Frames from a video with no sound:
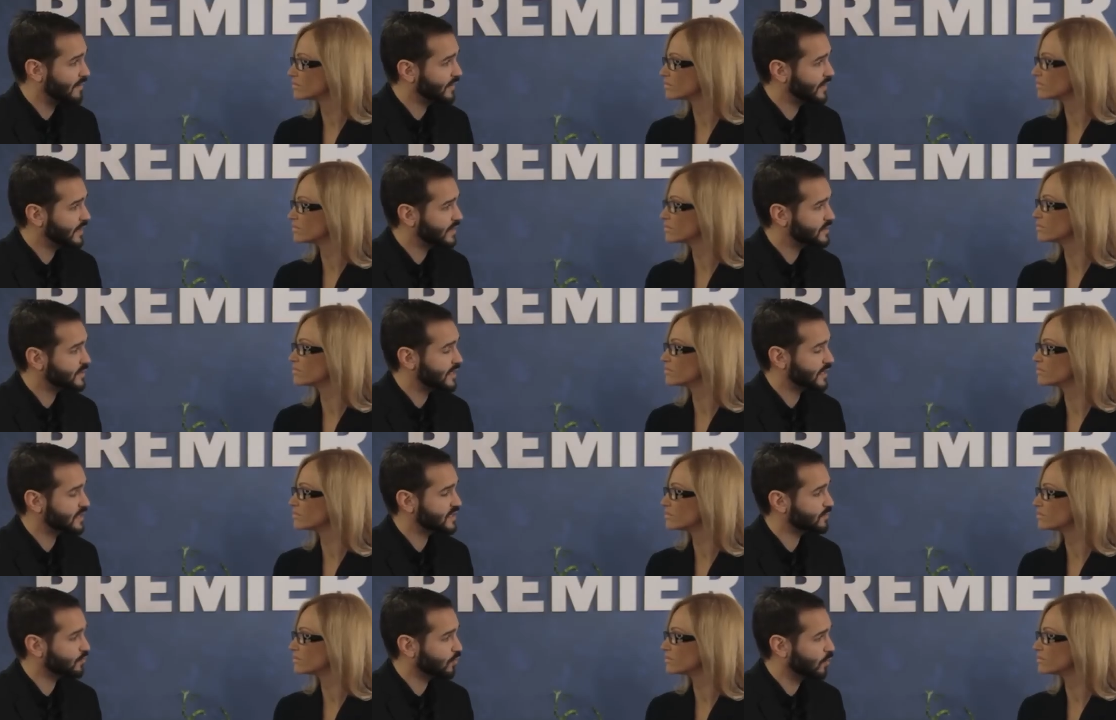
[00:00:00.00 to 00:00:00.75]

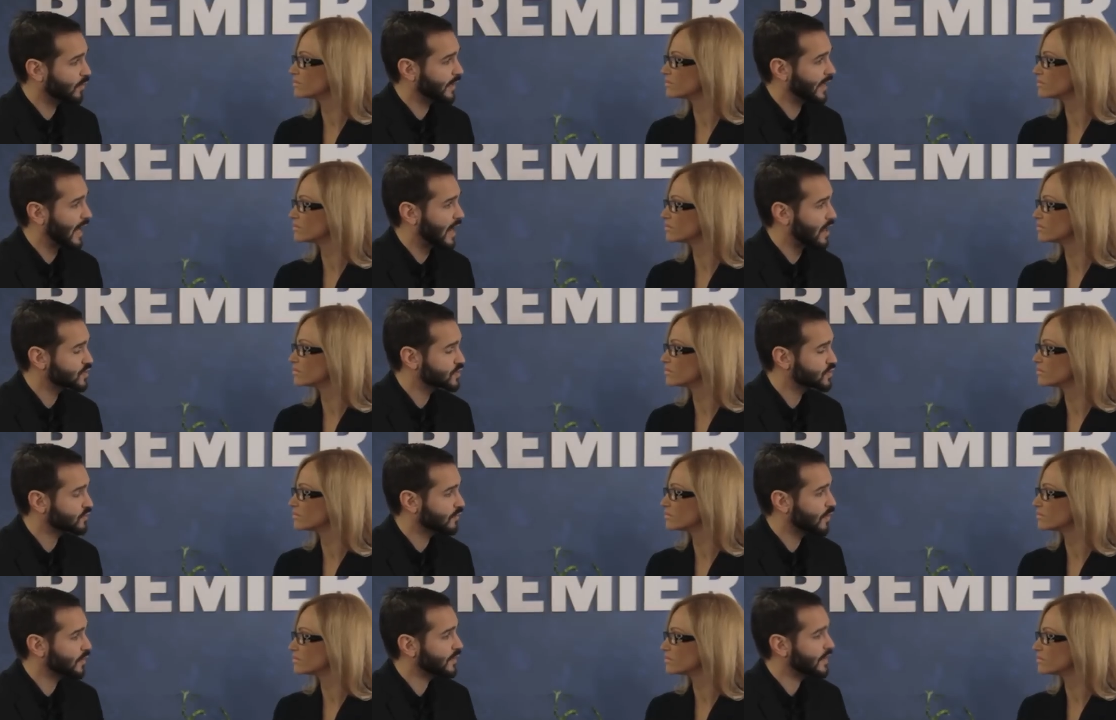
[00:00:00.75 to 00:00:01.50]
Speaker 1: evidence exploring
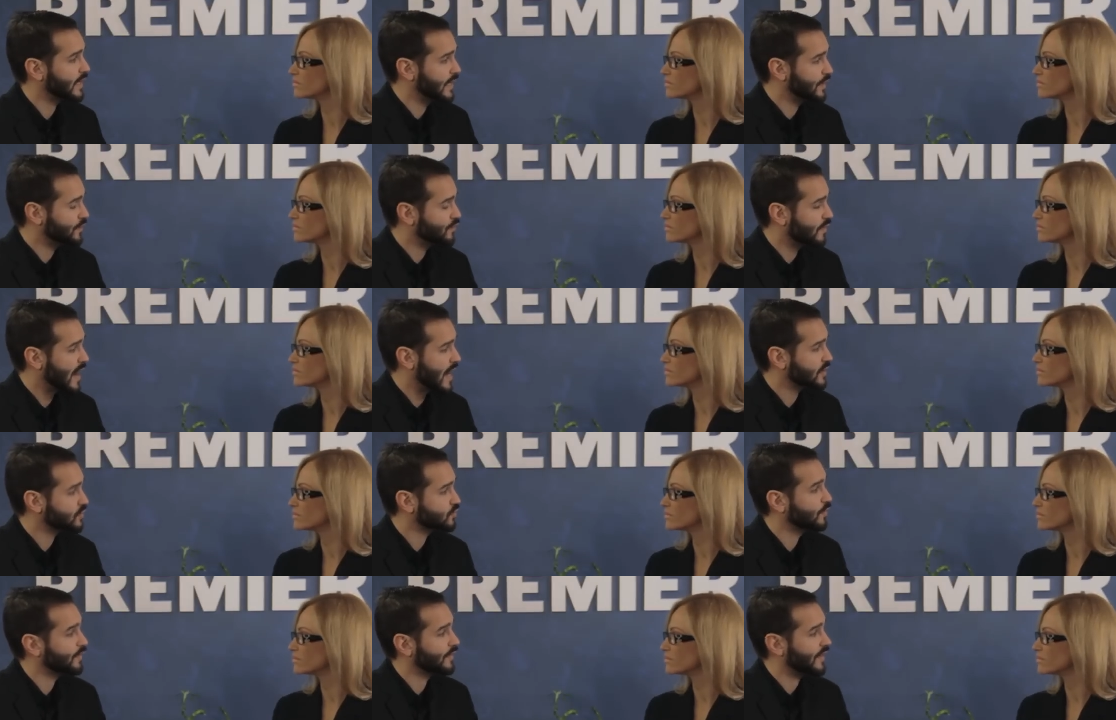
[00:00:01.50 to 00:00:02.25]
how Zerona
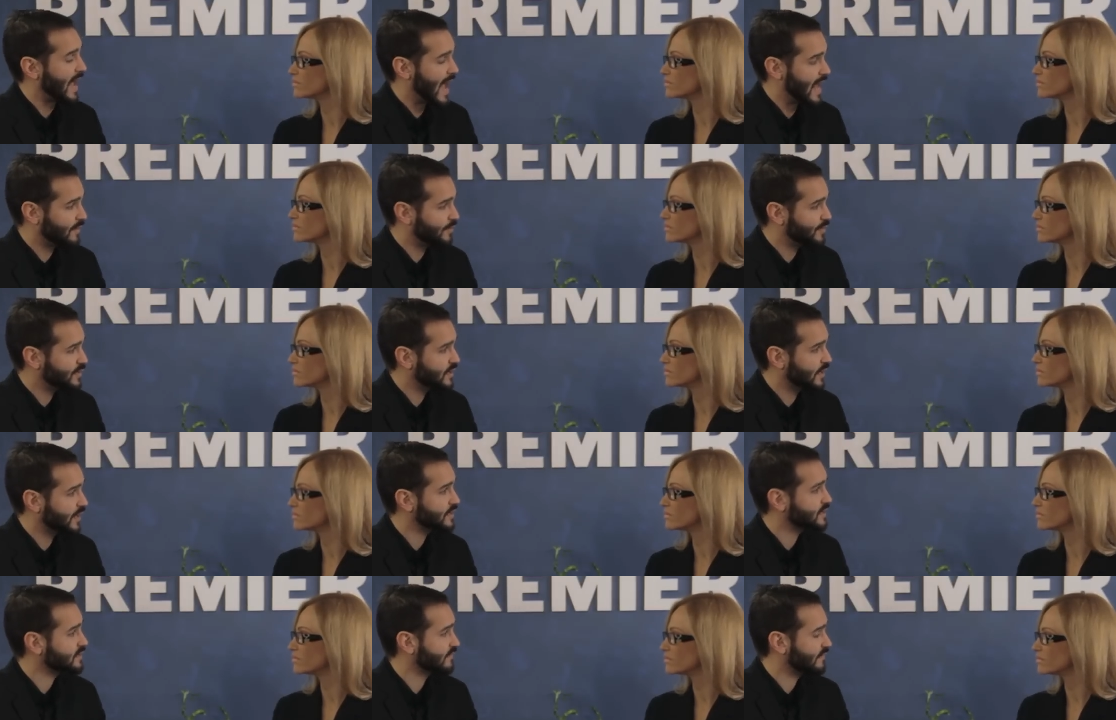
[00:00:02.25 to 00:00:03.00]
interacts with
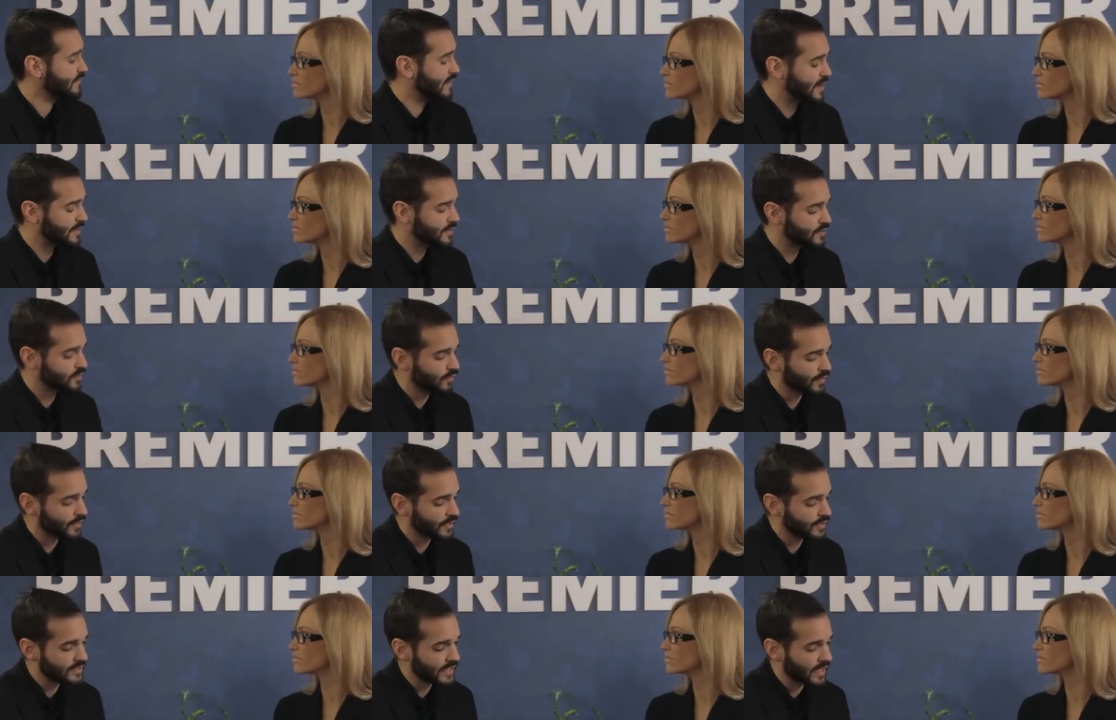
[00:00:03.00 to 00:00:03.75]
adipocytes, the fat
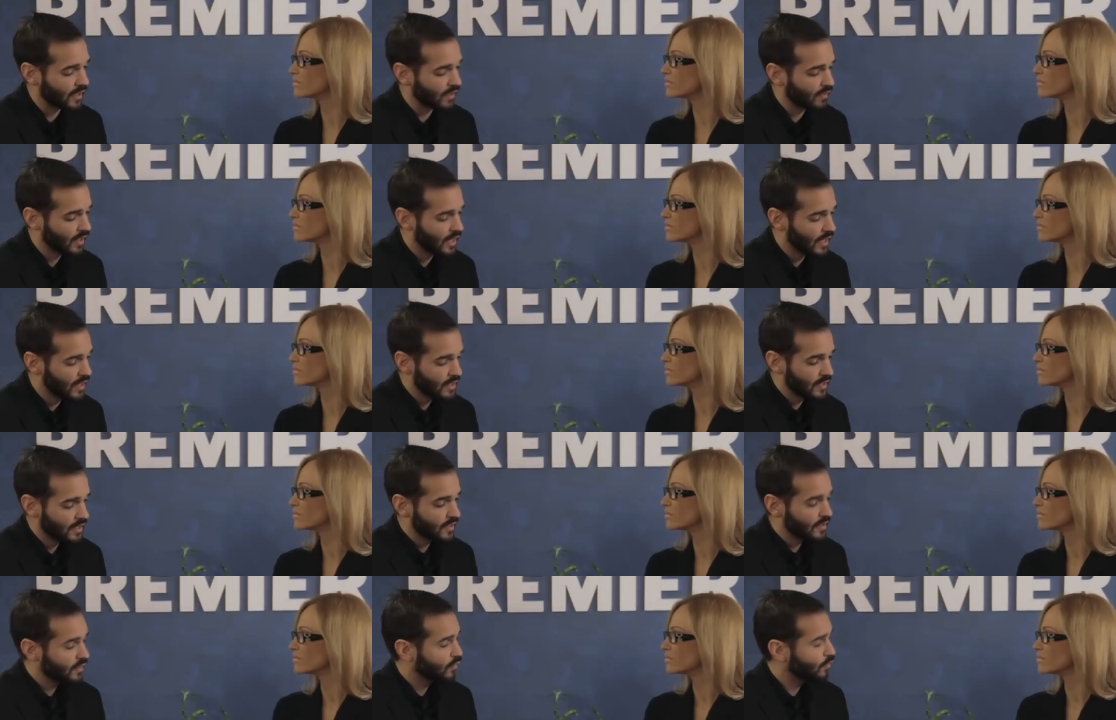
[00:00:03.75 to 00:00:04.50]
storing cell.
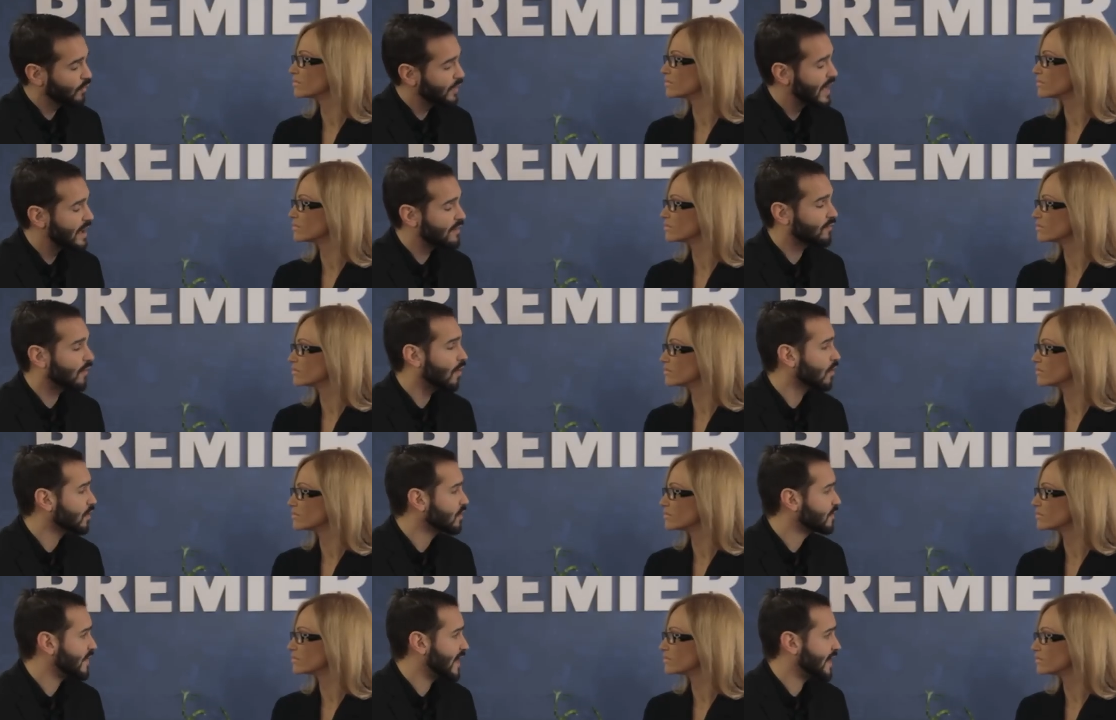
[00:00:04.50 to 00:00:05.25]
We have
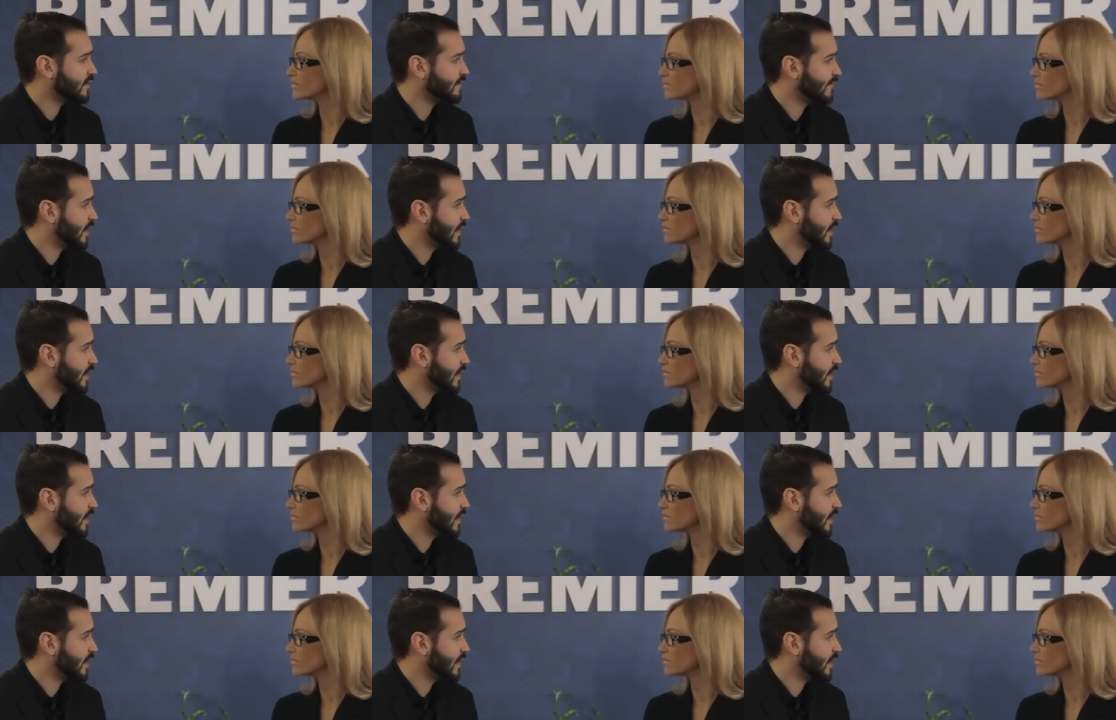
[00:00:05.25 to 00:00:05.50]
all of that